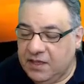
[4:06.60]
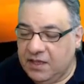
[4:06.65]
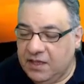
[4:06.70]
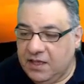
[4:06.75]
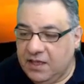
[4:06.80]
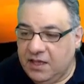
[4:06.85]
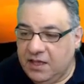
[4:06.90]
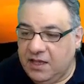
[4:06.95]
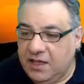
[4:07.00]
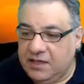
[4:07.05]

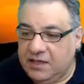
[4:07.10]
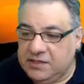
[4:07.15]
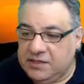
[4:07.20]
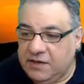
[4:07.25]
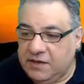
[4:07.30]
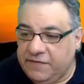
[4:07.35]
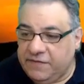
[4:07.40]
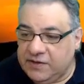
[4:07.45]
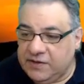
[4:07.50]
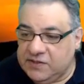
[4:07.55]
Uh, so
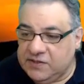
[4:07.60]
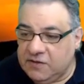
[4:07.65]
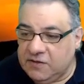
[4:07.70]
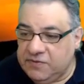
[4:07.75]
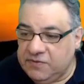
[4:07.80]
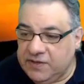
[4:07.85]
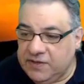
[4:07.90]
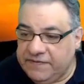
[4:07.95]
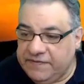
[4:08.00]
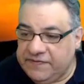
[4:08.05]
for
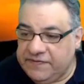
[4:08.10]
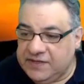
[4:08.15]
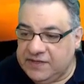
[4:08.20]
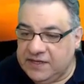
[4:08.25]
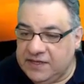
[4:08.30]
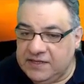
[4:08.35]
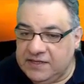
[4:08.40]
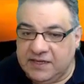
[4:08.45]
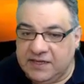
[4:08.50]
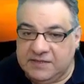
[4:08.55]
example, if c
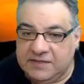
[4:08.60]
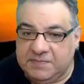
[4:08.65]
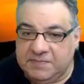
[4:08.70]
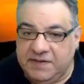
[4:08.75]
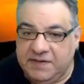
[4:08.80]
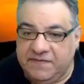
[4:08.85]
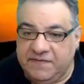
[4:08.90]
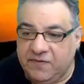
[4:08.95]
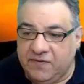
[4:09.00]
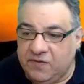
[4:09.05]
takes b
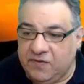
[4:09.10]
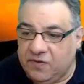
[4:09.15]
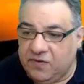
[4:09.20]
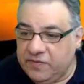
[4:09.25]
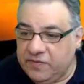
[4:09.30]
four,